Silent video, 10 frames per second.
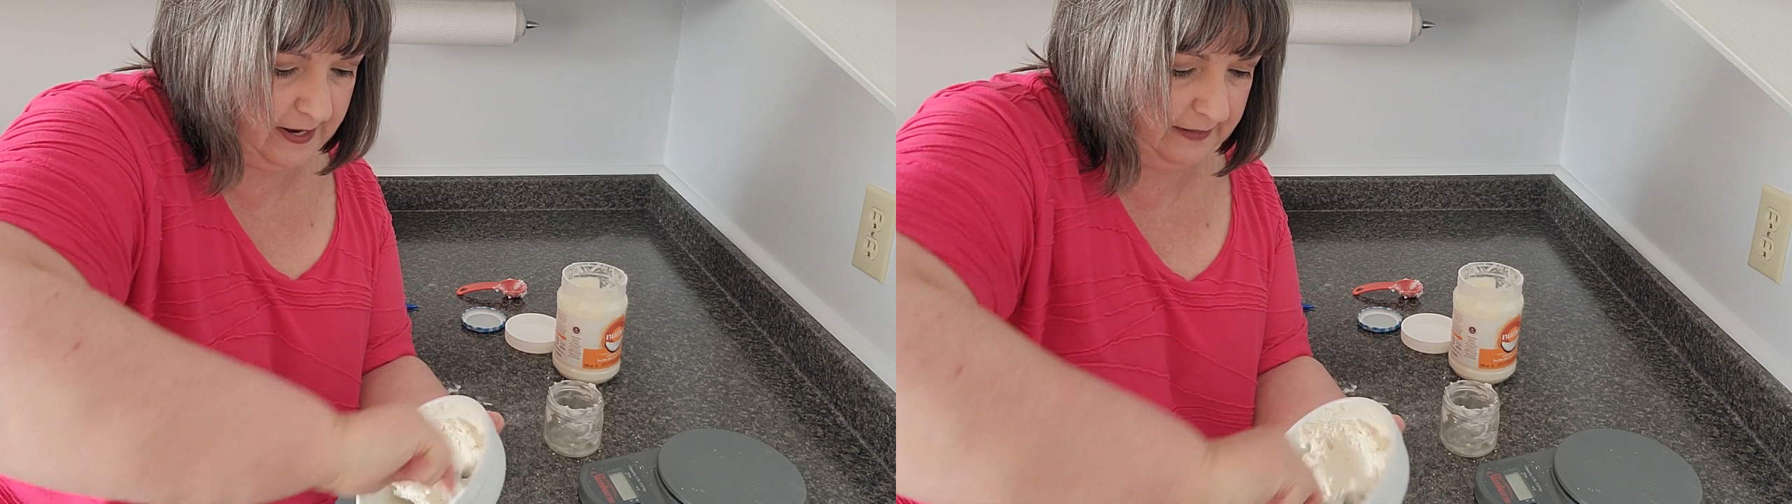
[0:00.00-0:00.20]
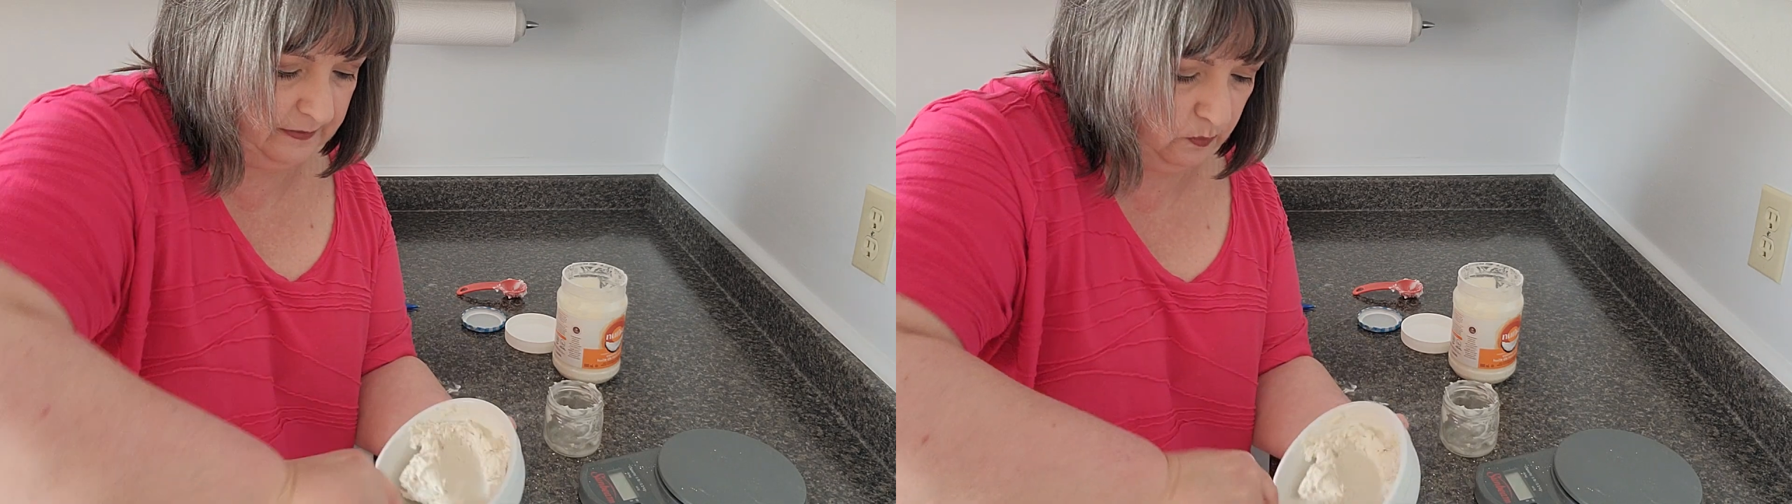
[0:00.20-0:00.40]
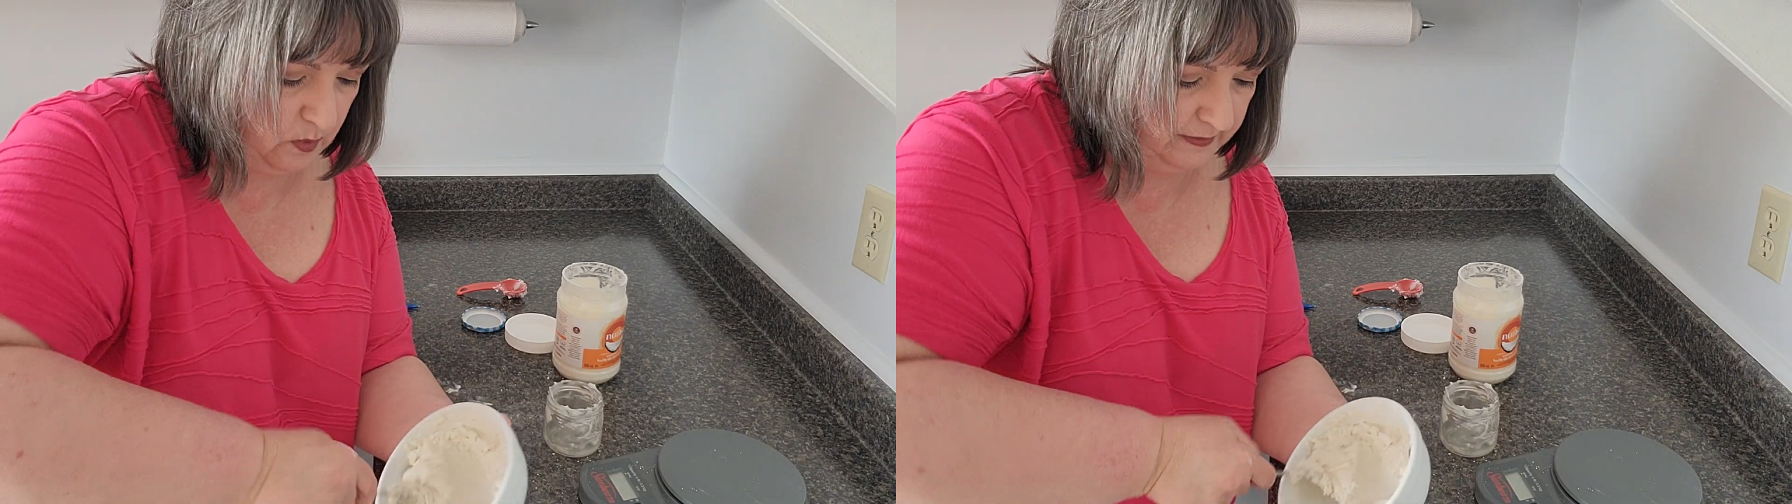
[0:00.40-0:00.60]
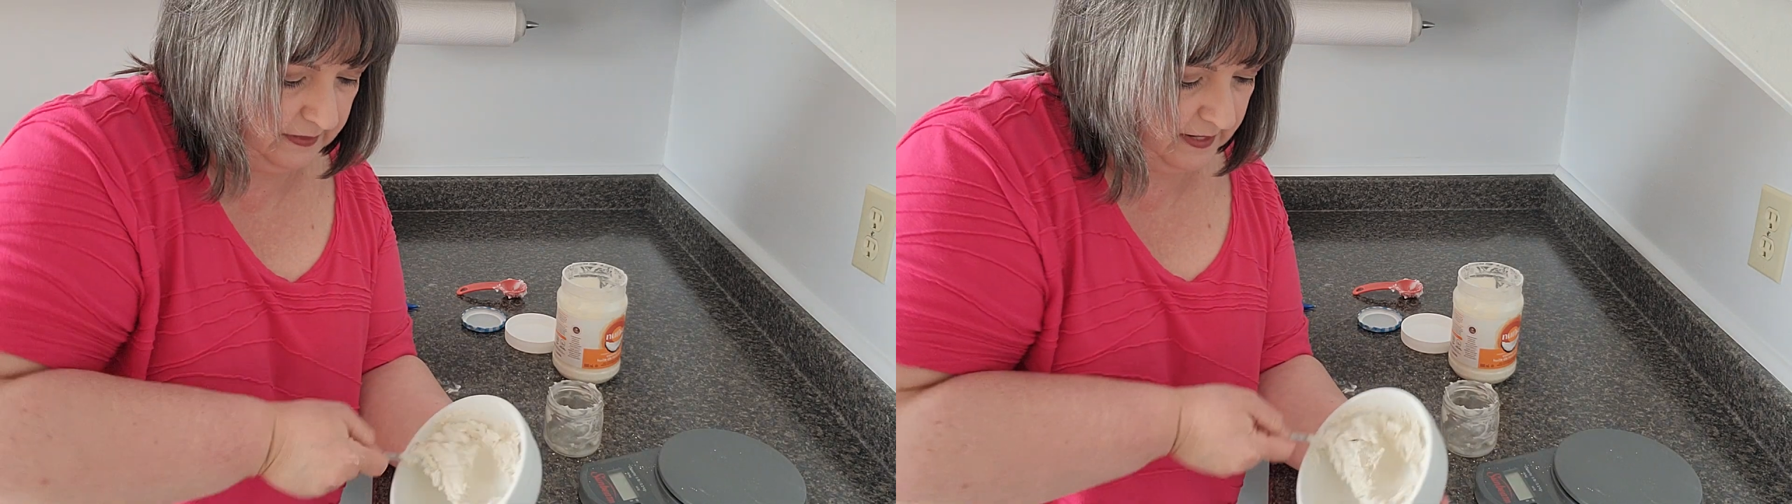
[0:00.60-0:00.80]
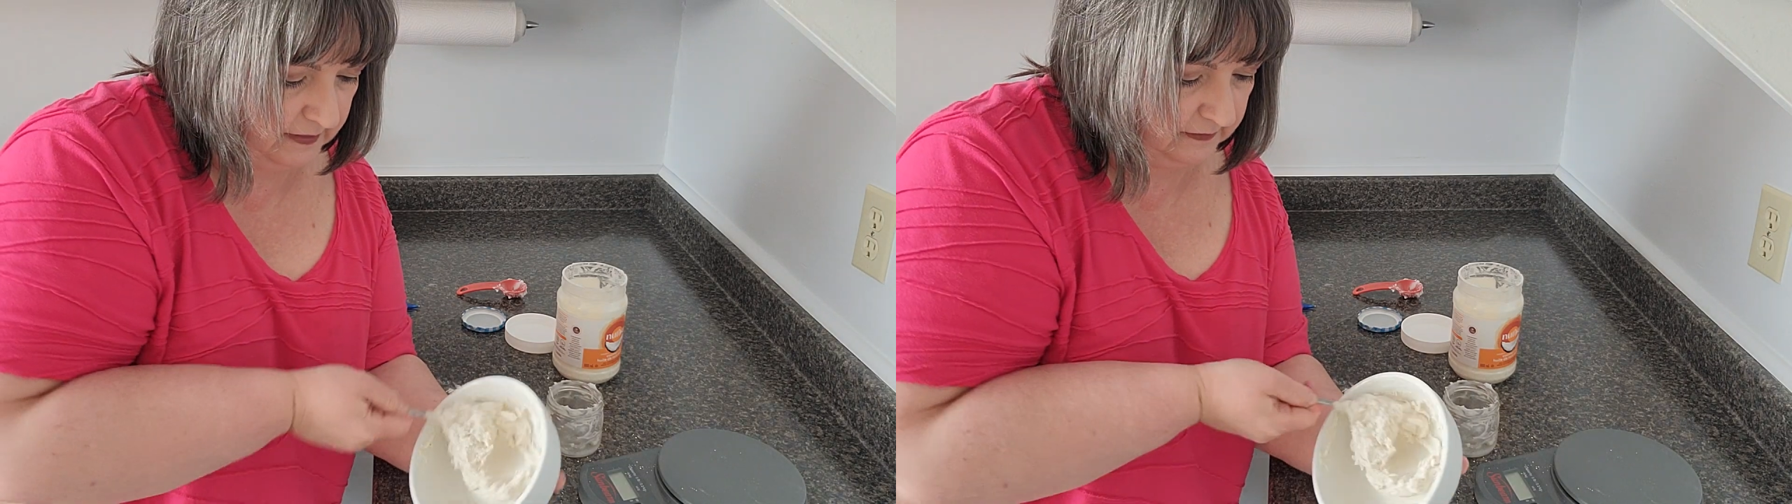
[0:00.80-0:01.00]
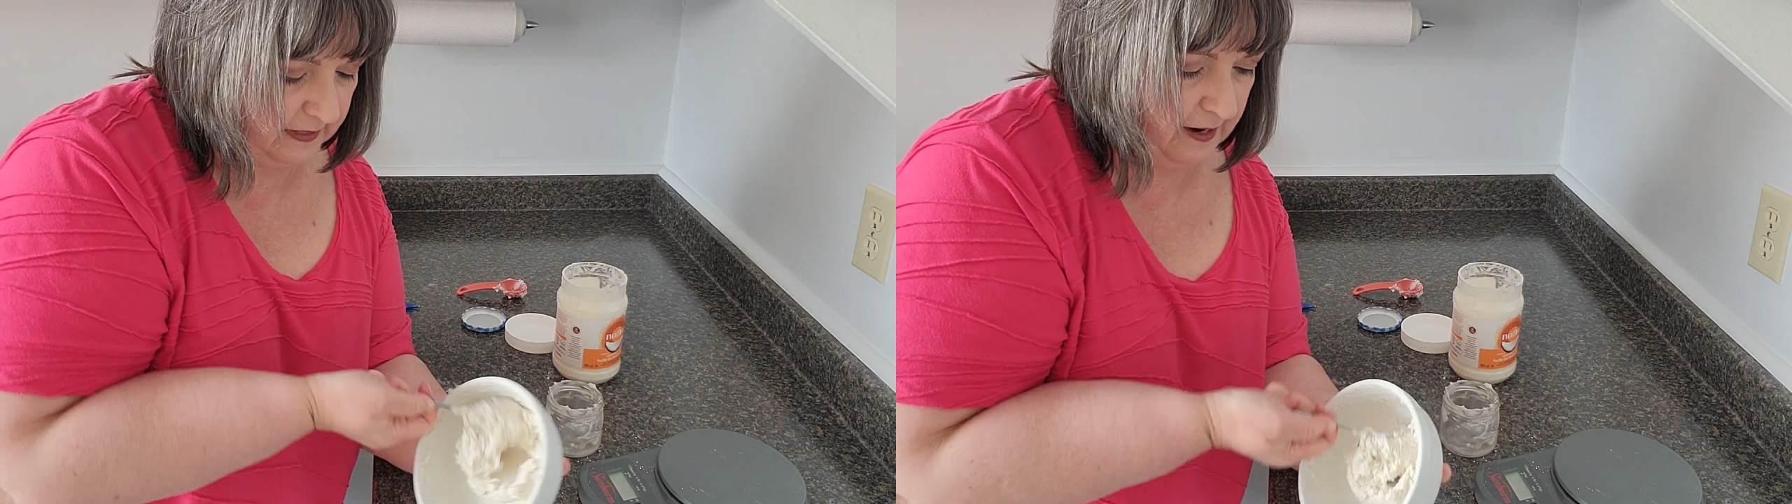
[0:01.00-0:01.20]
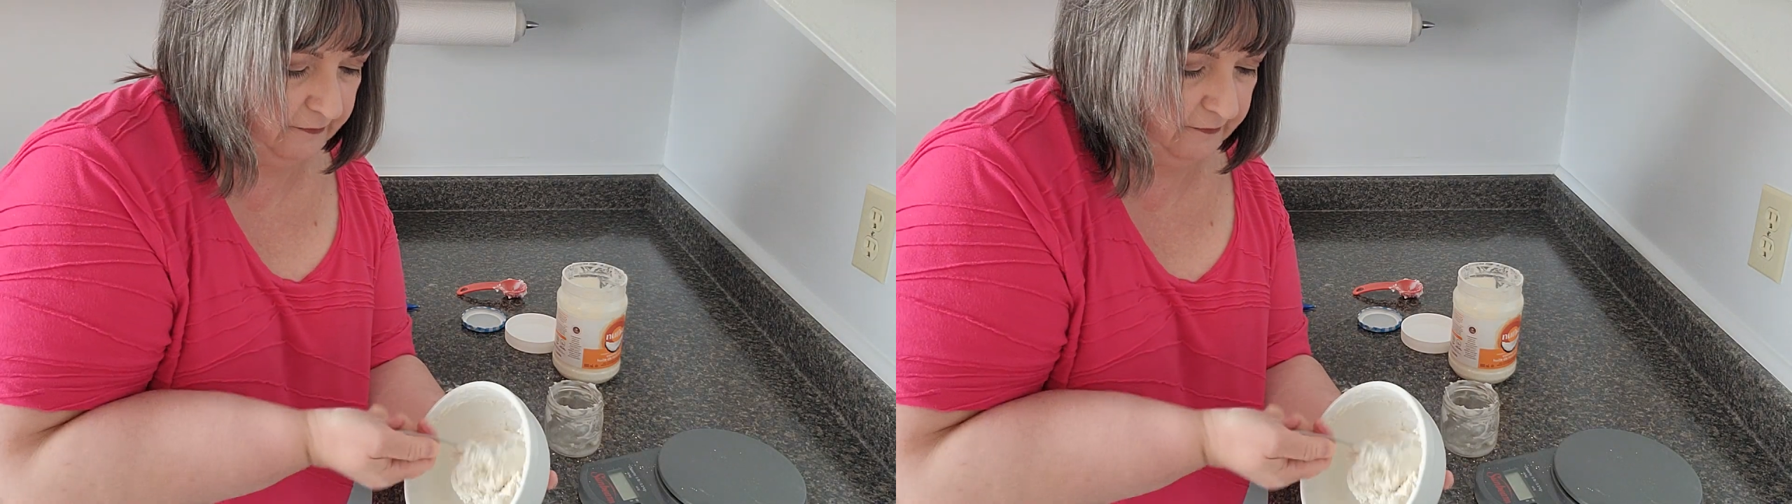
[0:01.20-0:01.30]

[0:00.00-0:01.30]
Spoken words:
and the one thing that I